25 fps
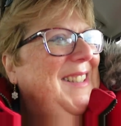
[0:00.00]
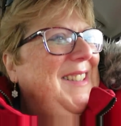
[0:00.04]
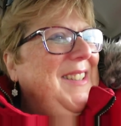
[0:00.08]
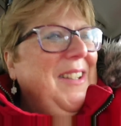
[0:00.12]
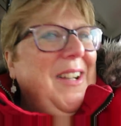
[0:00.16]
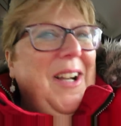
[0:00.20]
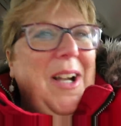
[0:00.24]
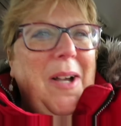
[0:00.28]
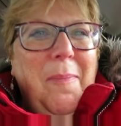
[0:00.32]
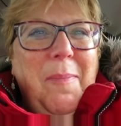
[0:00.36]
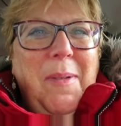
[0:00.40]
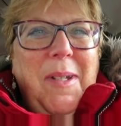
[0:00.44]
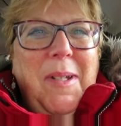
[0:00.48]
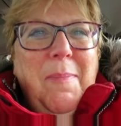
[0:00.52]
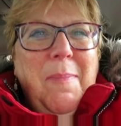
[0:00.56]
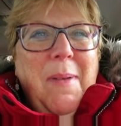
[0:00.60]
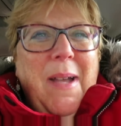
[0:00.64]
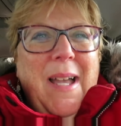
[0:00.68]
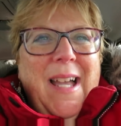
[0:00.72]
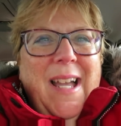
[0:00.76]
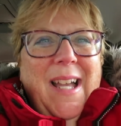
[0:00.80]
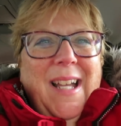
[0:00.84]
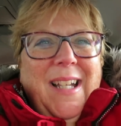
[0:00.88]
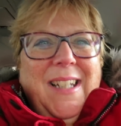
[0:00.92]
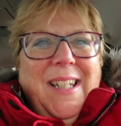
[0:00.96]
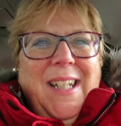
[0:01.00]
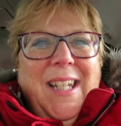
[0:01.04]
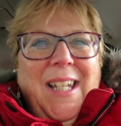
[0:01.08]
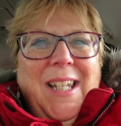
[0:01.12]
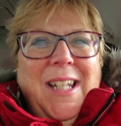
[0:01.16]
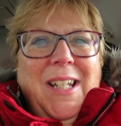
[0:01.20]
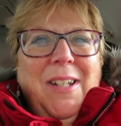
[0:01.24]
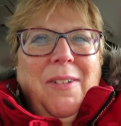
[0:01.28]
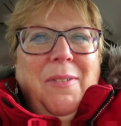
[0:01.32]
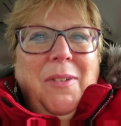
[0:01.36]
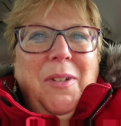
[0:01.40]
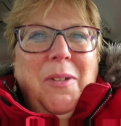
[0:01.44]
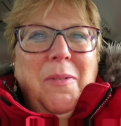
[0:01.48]
So I'll be back
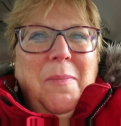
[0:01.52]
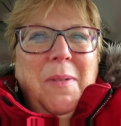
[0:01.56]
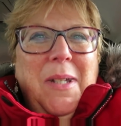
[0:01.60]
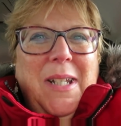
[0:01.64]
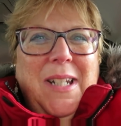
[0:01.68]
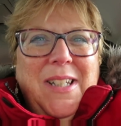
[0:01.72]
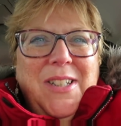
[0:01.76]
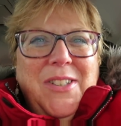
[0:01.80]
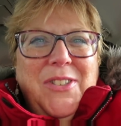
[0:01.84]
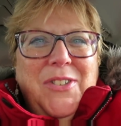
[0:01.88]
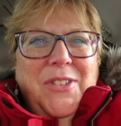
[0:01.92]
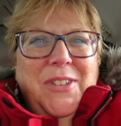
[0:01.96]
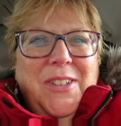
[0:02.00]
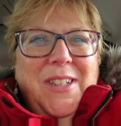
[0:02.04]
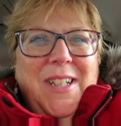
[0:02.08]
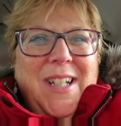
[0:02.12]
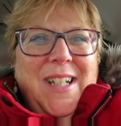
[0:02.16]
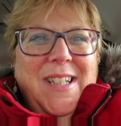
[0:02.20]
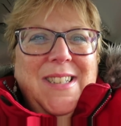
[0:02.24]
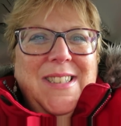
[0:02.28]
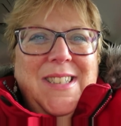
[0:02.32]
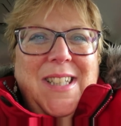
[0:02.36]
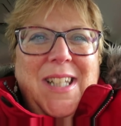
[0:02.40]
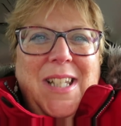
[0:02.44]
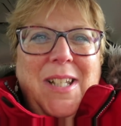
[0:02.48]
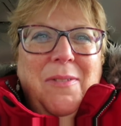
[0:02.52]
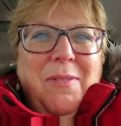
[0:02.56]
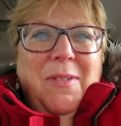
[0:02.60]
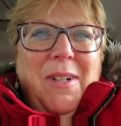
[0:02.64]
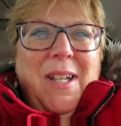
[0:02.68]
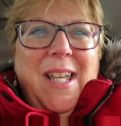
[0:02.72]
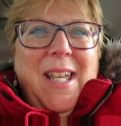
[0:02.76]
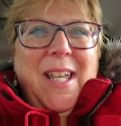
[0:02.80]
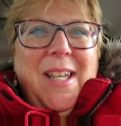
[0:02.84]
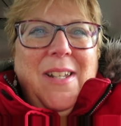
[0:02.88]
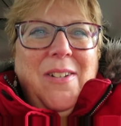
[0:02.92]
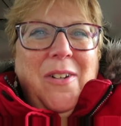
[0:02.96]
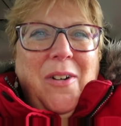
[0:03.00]
in a few minutes, you guys, and we'll
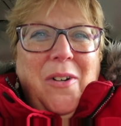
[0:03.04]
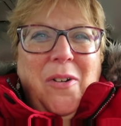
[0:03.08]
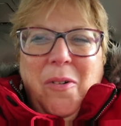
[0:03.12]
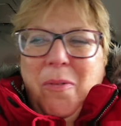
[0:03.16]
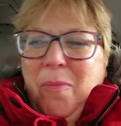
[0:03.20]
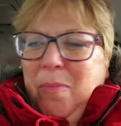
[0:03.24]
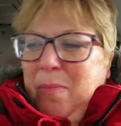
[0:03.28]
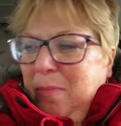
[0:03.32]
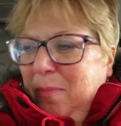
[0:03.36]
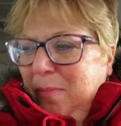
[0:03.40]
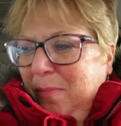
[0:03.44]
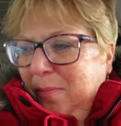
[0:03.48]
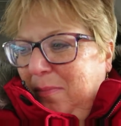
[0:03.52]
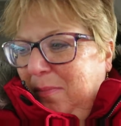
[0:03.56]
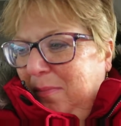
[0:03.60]
head home.